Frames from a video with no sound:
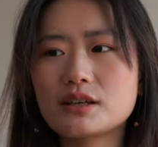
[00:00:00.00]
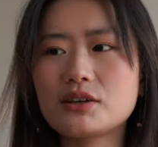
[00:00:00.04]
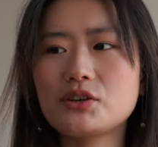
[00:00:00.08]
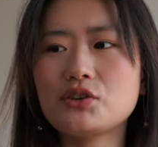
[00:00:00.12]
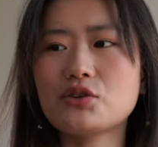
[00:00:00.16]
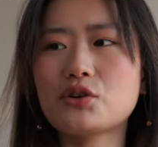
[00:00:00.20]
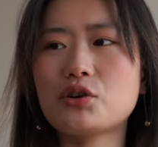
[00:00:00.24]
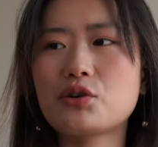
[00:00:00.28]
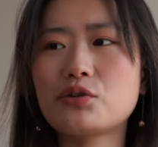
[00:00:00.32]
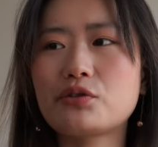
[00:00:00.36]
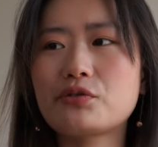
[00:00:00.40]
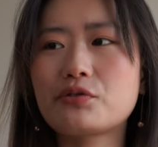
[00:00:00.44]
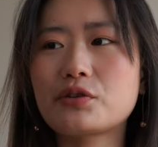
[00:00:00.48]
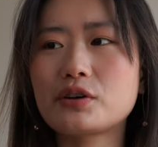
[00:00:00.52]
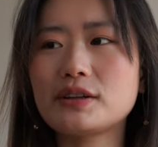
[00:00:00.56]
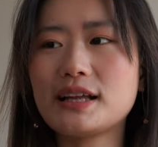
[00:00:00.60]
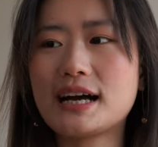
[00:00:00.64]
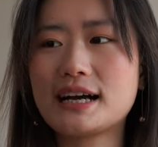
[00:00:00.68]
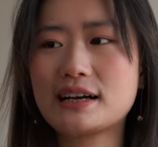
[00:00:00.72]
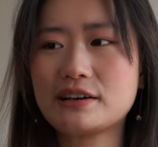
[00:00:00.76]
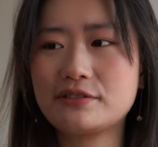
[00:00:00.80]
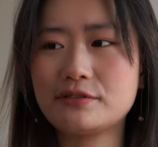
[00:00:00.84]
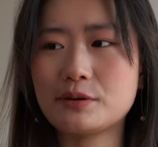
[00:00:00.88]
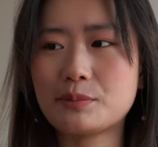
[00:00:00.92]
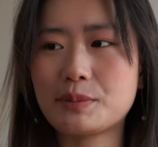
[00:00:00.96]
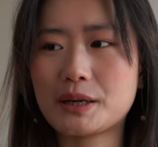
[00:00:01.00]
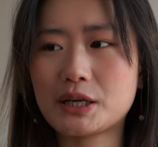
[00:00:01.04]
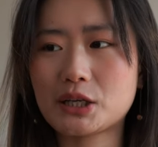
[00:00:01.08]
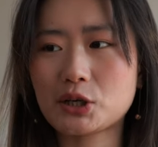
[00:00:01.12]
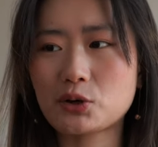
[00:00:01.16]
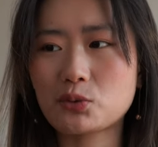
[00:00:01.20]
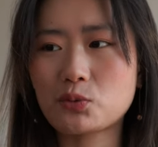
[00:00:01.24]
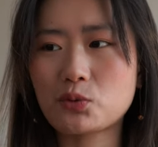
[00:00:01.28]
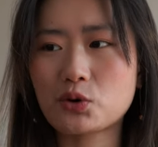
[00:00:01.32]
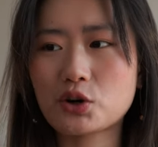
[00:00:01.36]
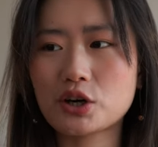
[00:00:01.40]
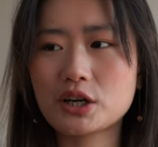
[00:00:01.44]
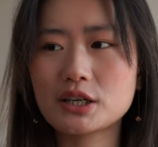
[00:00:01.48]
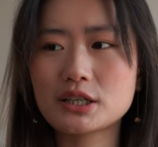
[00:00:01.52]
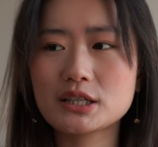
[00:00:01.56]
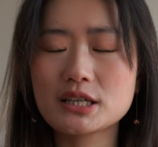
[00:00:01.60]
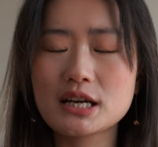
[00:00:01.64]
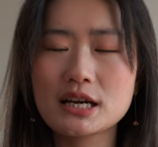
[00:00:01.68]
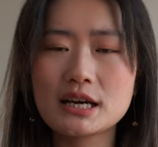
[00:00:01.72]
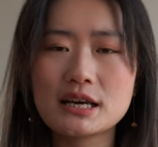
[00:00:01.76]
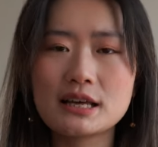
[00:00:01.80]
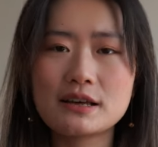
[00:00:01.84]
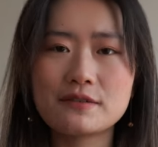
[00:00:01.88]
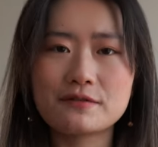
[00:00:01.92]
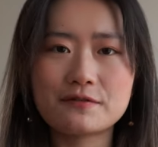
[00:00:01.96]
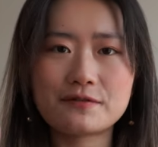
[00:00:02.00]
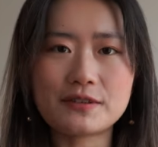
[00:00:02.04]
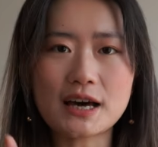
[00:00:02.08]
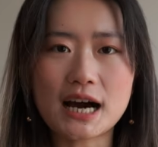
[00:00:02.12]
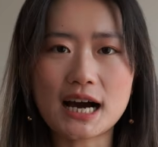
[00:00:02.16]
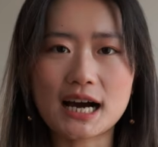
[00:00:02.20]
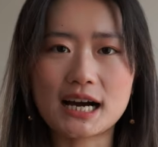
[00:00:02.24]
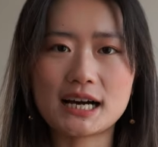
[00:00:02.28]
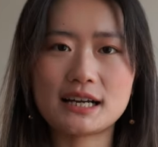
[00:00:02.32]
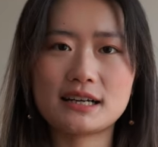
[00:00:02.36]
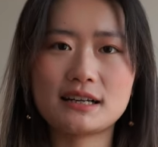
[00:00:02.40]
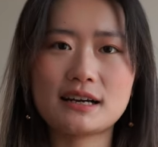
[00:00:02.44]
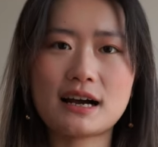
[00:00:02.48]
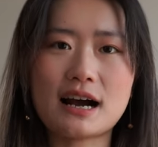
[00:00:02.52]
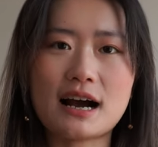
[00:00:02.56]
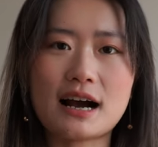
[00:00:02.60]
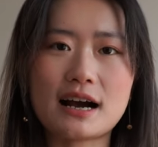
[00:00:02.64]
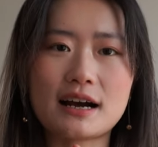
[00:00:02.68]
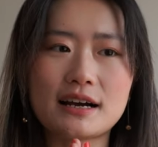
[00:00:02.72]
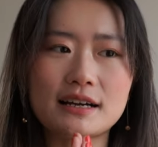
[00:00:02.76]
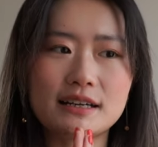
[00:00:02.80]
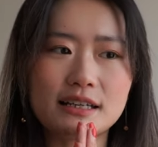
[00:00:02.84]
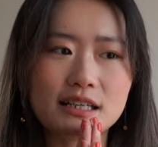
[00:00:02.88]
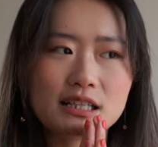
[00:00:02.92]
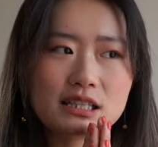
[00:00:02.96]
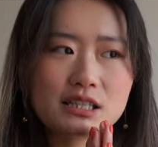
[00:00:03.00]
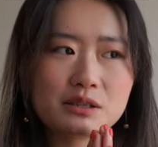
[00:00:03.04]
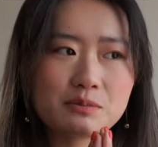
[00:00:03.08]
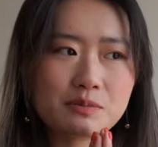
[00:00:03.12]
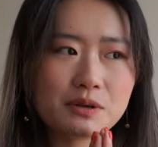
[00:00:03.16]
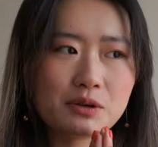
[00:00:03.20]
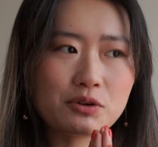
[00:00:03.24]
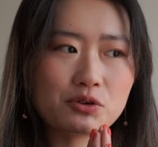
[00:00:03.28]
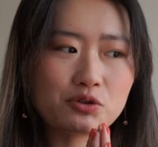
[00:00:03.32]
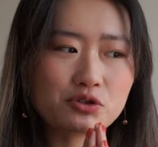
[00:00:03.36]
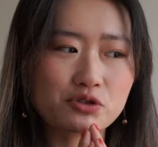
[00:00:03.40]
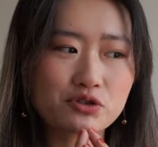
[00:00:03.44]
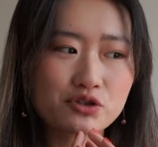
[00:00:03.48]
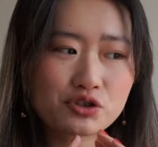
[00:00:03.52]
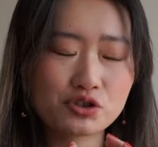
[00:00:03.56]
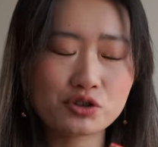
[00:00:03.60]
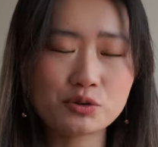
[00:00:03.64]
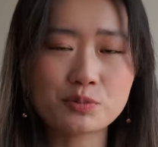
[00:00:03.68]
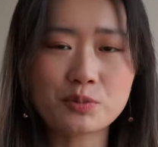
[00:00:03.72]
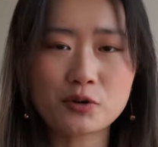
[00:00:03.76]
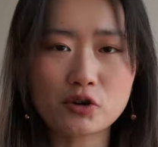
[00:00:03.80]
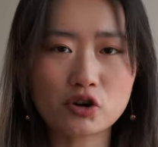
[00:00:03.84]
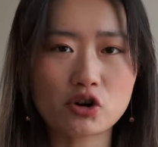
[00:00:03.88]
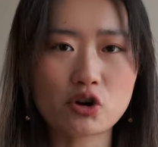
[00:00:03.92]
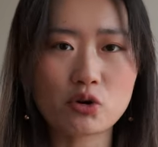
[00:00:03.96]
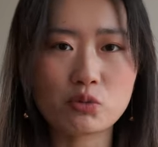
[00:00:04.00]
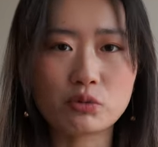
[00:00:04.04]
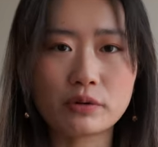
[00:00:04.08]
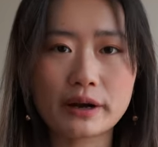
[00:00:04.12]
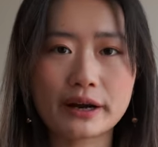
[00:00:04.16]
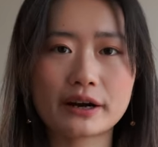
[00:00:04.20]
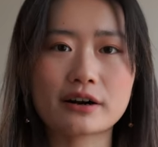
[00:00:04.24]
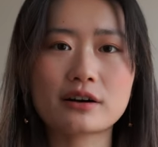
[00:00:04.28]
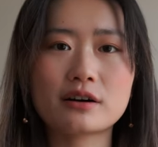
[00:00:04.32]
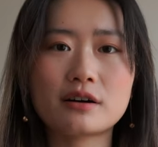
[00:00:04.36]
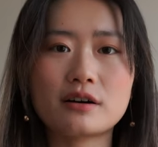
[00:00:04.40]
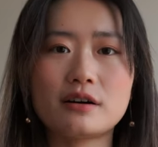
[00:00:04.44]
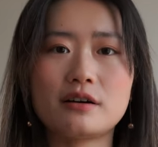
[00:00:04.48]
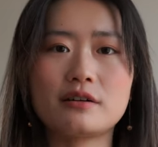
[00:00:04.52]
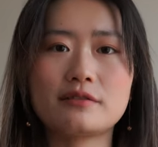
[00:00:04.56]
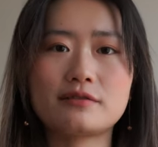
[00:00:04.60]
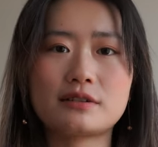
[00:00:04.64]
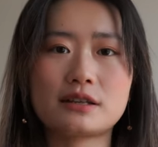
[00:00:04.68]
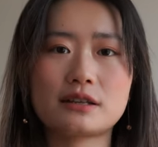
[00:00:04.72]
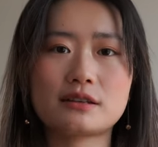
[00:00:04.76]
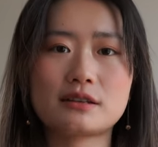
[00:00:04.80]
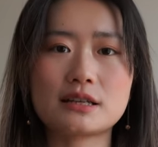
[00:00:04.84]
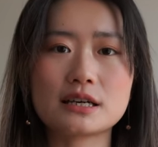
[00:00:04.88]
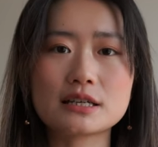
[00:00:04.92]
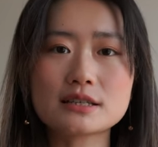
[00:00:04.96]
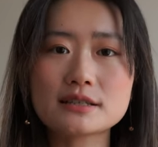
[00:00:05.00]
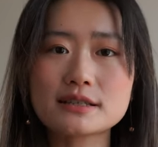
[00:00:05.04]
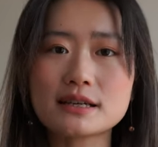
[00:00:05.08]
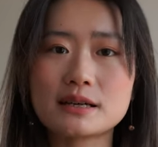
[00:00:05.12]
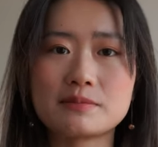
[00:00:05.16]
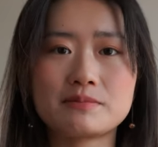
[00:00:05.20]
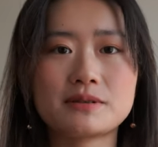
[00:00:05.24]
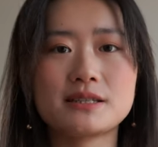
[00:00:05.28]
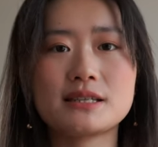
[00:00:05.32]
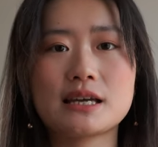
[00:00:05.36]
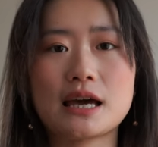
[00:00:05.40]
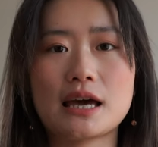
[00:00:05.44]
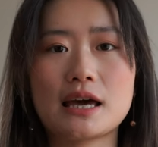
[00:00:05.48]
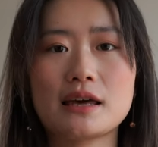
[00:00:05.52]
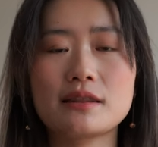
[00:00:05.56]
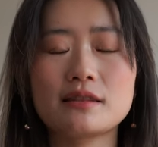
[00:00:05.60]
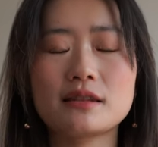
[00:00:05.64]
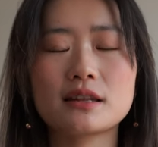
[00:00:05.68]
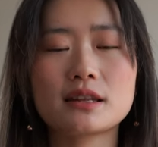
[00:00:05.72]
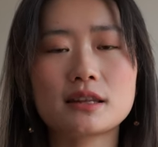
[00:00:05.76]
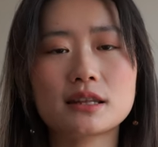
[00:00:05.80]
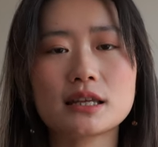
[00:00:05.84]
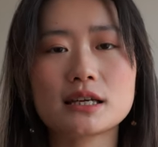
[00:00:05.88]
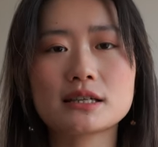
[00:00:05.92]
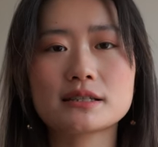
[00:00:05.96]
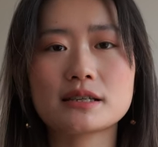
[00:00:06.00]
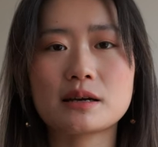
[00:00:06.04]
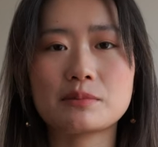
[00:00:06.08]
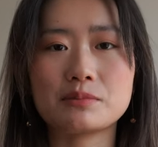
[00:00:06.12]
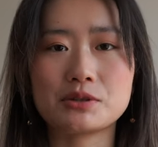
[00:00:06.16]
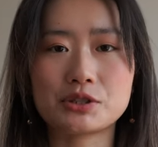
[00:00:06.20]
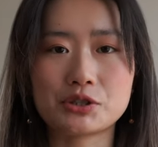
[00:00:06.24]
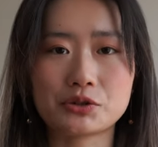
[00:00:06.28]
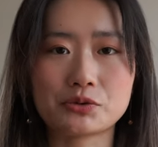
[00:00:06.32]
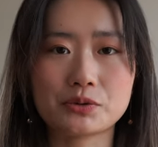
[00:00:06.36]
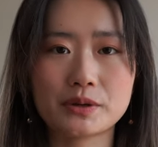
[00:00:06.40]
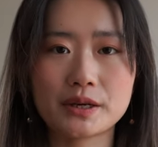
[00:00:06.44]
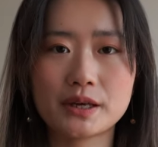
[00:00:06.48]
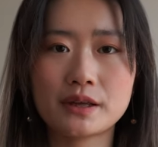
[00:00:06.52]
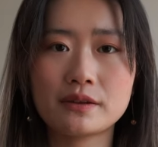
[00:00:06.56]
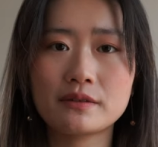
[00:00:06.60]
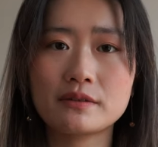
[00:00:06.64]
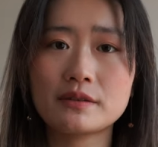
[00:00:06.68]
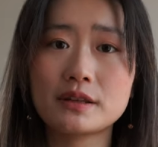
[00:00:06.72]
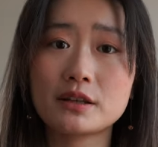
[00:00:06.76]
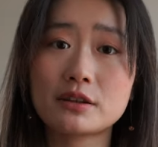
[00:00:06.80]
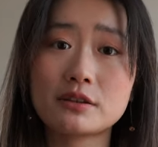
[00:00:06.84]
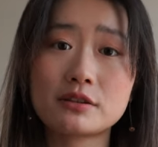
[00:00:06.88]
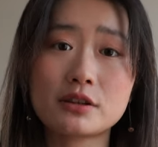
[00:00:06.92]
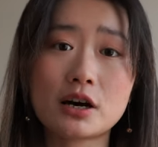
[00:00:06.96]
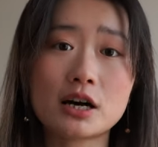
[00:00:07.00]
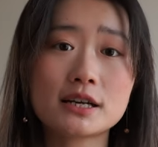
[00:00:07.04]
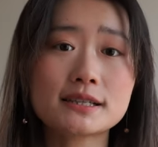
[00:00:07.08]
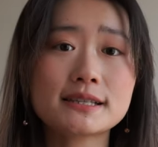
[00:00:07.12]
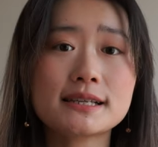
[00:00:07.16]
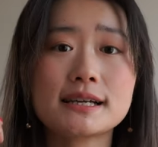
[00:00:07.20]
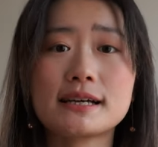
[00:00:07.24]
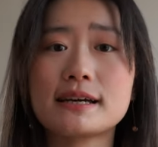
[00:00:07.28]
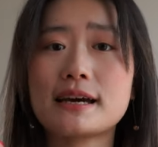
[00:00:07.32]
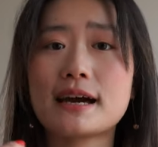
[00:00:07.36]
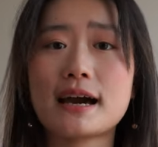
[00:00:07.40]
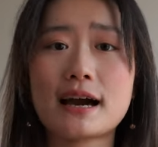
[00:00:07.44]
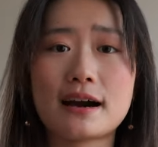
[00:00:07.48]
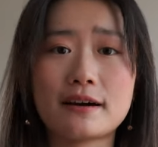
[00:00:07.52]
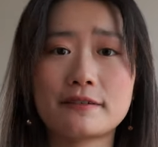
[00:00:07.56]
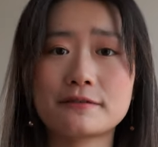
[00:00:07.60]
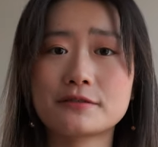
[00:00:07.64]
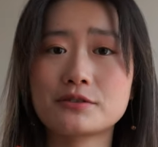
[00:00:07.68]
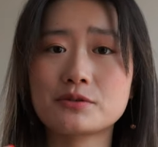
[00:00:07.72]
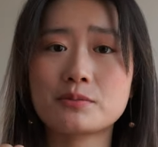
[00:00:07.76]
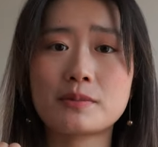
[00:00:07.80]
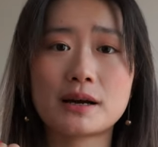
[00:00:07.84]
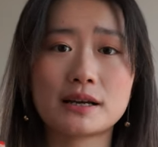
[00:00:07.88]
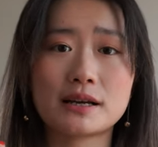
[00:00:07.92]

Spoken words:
You know, for lack of a better word, that I need to be super aware of the things I'm saying, the things I'm doing, the thoughts I have to